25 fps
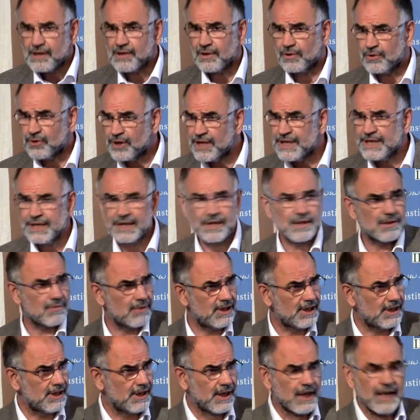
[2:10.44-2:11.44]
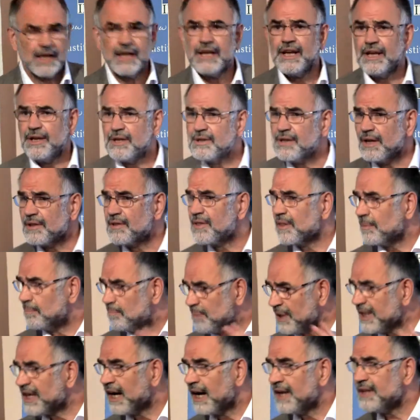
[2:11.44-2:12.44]
So greening is really, in a sense, the
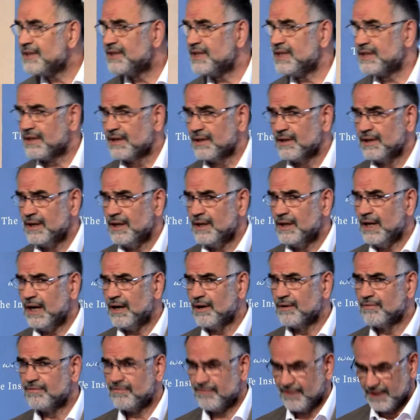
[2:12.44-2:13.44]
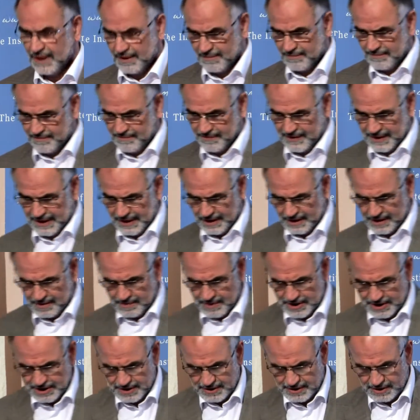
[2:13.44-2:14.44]
big idea of
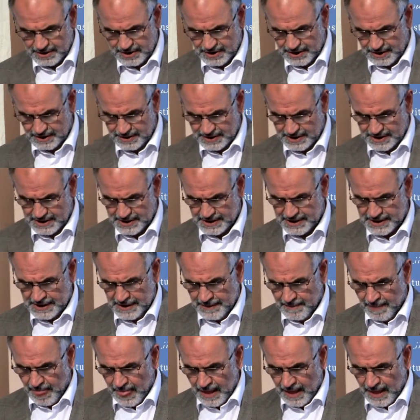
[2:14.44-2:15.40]
Commissioner Challis's